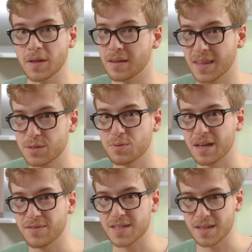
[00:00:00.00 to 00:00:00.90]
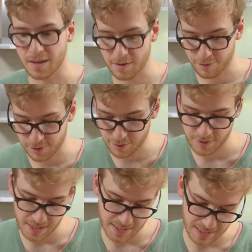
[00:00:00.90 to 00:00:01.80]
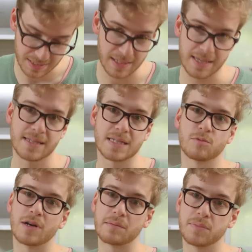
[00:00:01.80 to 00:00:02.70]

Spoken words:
this will give us the fluffiest, lightest meringue